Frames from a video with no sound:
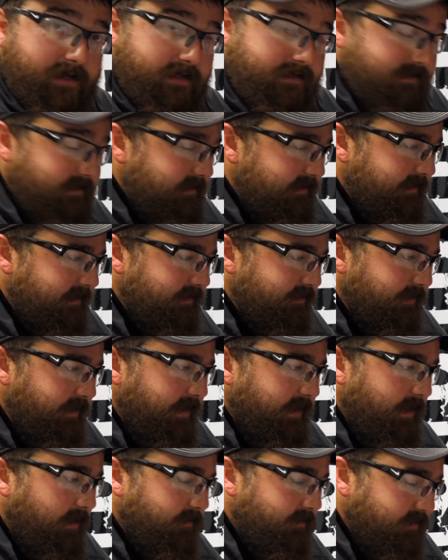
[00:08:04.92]
as it sits
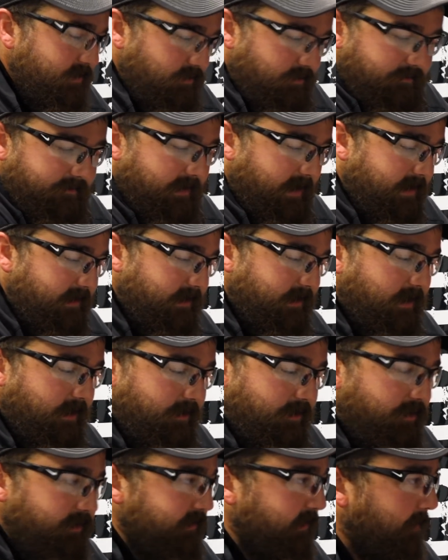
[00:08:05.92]
right now. So if I had the gun
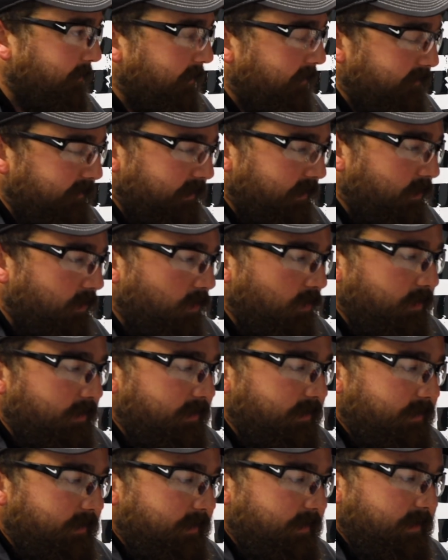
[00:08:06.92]
hooked up, everything going,
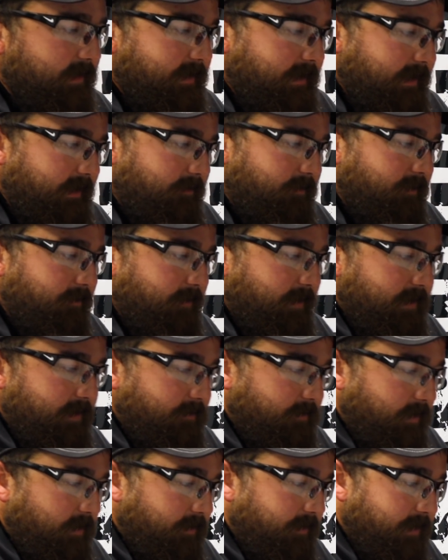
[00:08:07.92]
it'd be ready to
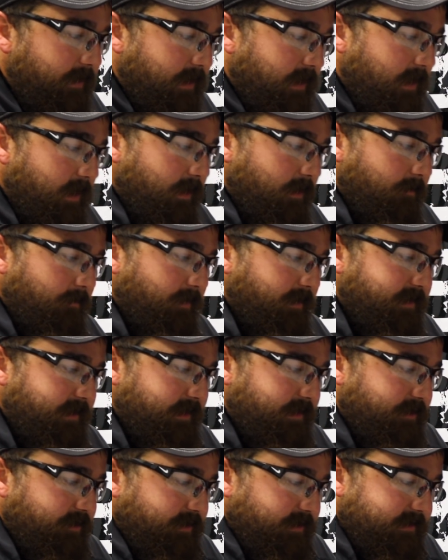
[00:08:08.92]
weld. But
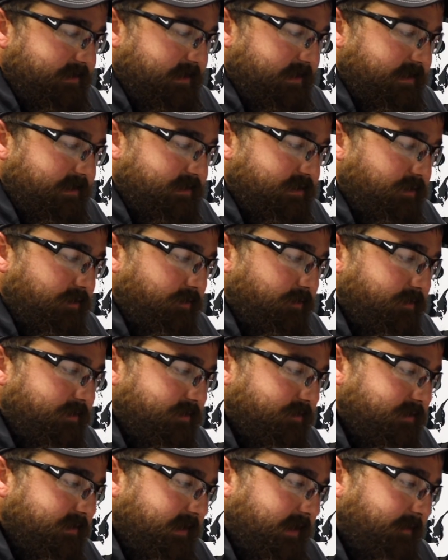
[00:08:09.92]
then you can see these two.
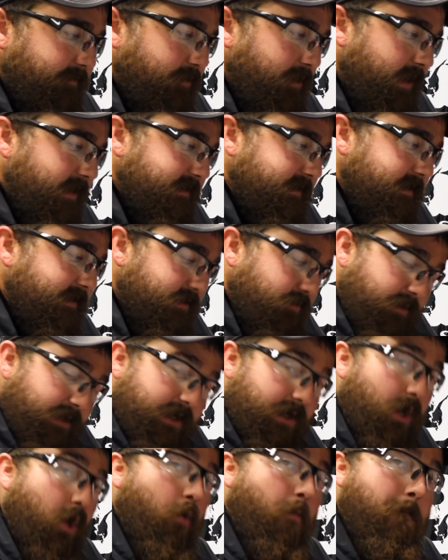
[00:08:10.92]
So select process, we
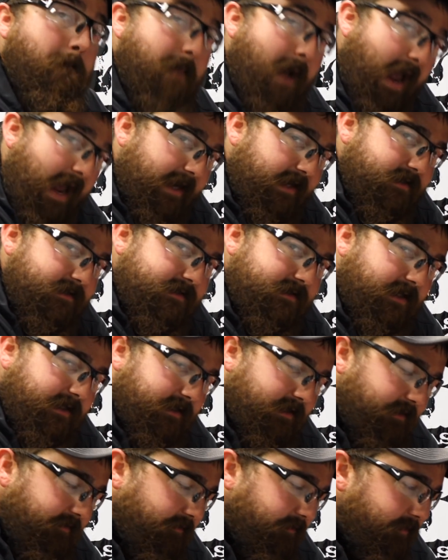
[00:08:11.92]
can go back and select
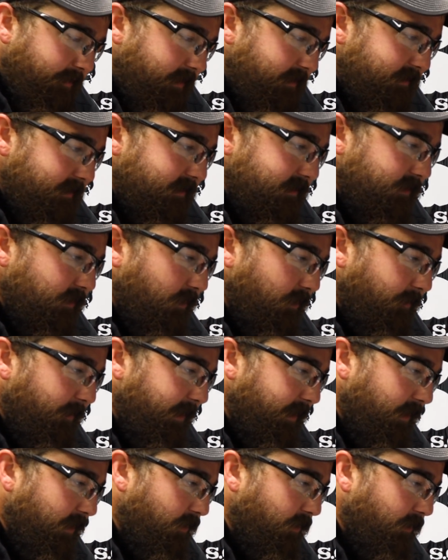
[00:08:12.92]
a different process, or we
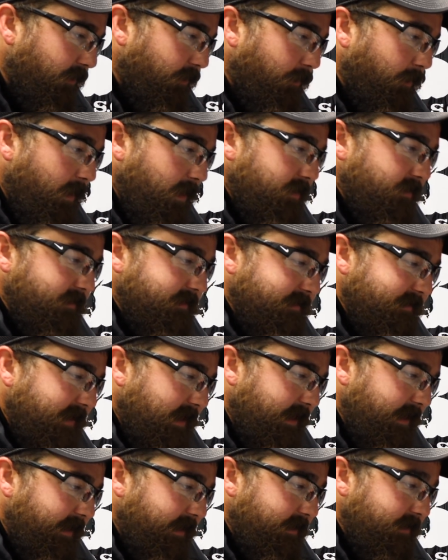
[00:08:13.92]
can go into weld
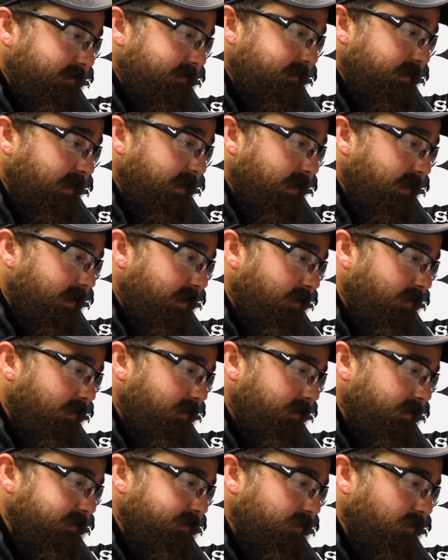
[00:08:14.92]
settings.
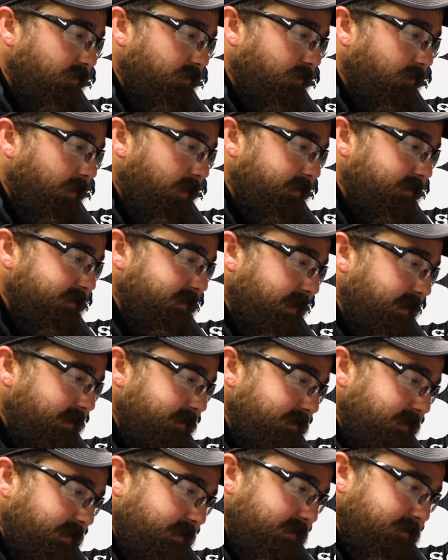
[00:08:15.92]
Let's go into weld
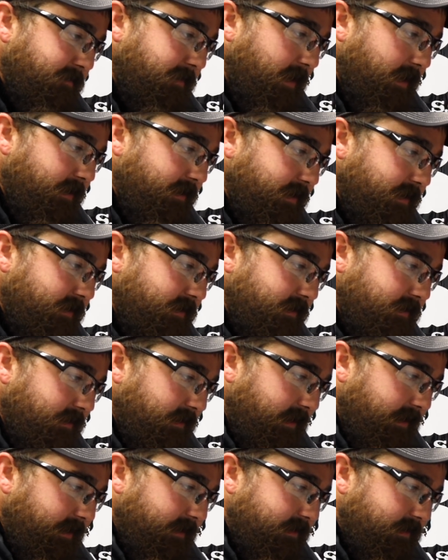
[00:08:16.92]
settings, and this button, it,
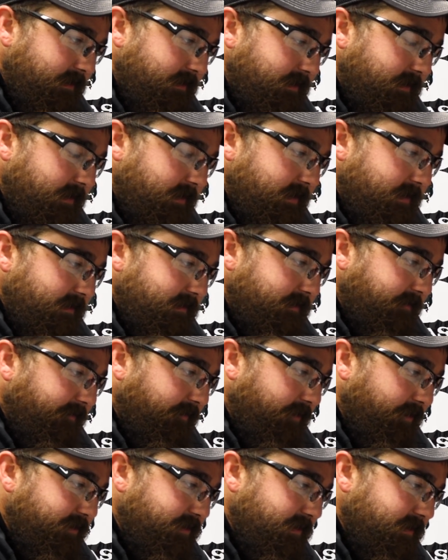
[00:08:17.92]
like I said
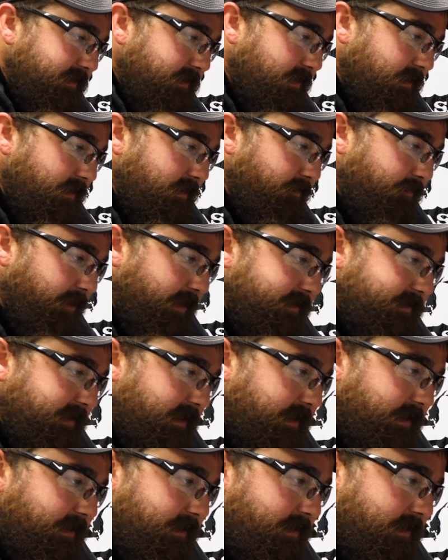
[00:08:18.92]
before, you just press
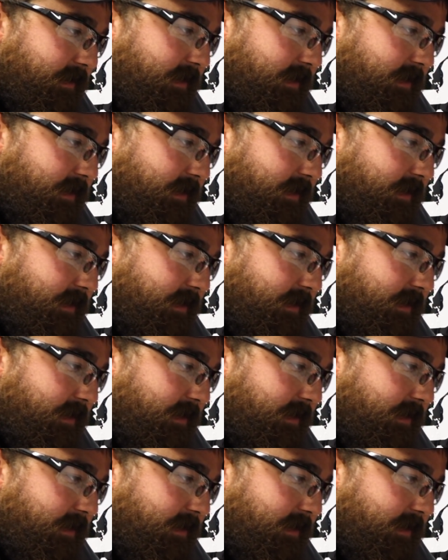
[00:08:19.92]
in,